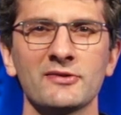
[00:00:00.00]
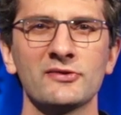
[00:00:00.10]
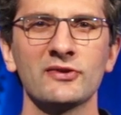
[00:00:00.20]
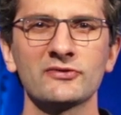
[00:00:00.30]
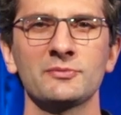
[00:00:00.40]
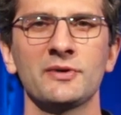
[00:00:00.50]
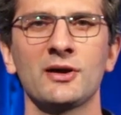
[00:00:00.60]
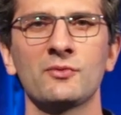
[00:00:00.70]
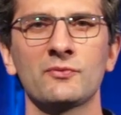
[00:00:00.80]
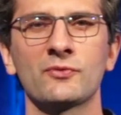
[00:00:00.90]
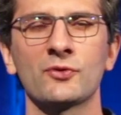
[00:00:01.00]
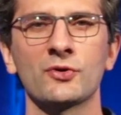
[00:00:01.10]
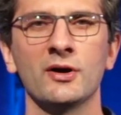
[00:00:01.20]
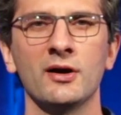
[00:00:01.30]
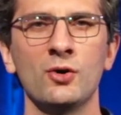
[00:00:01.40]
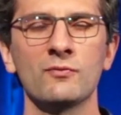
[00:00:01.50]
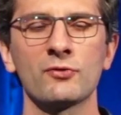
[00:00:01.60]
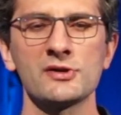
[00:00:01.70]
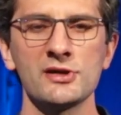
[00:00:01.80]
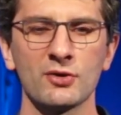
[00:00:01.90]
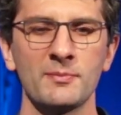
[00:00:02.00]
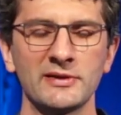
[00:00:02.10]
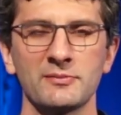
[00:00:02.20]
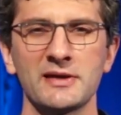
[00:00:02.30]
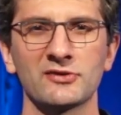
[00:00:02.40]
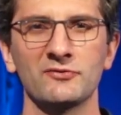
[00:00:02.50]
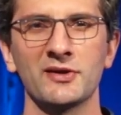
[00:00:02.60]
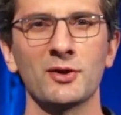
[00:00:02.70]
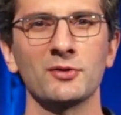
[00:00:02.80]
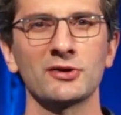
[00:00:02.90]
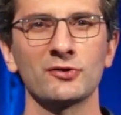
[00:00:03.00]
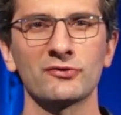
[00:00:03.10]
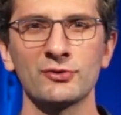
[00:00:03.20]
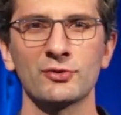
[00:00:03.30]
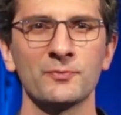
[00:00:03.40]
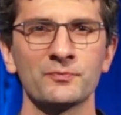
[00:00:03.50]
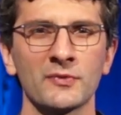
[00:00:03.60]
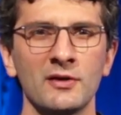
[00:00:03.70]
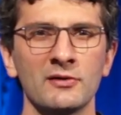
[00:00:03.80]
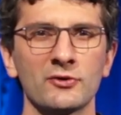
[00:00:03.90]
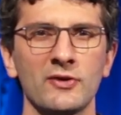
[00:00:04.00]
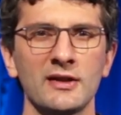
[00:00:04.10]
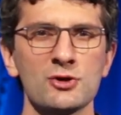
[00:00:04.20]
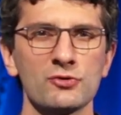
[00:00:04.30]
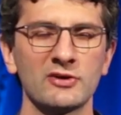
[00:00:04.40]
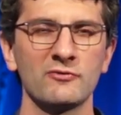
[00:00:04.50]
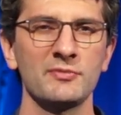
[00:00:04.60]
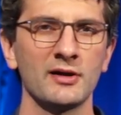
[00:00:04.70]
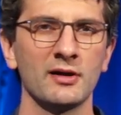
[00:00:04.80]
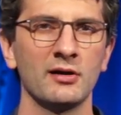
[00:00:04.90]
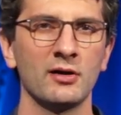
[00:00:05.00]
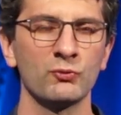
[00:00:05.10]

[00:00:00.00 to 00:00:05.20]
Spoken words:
this system now for over a year. I meant to make this video a little sooner. So that year has given me a